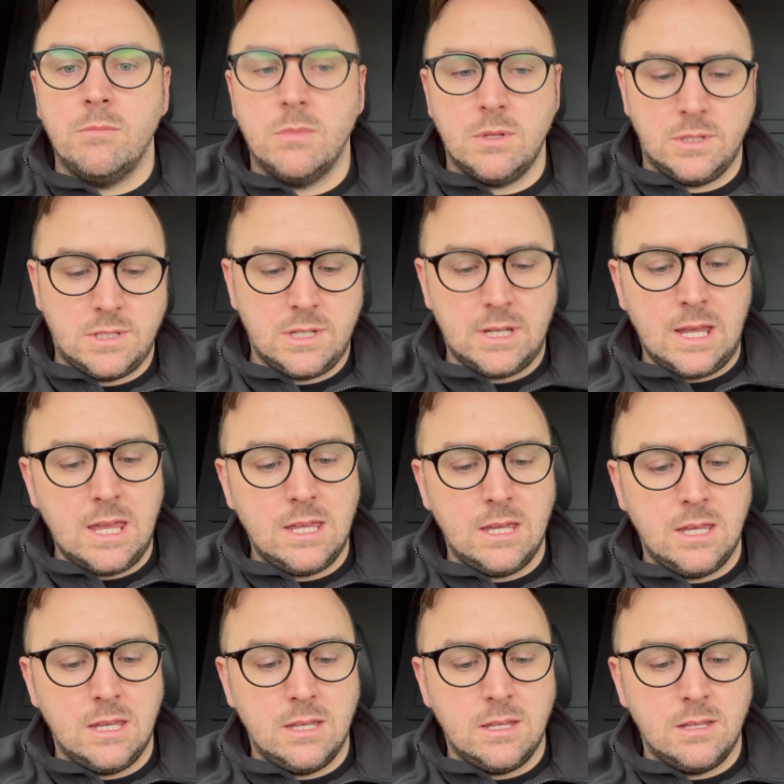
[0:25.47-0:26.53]
today
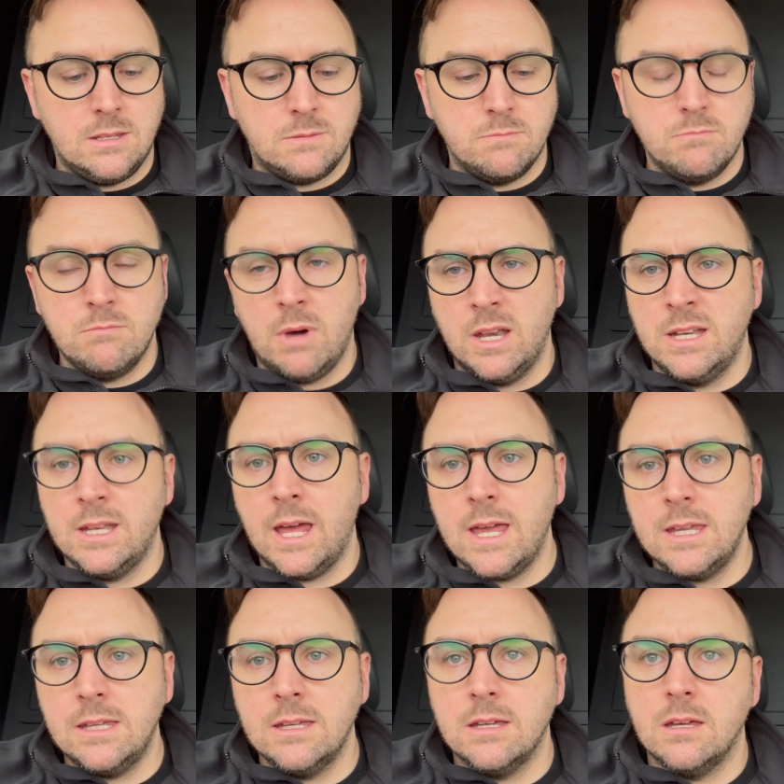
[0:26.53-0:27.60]
is Monday.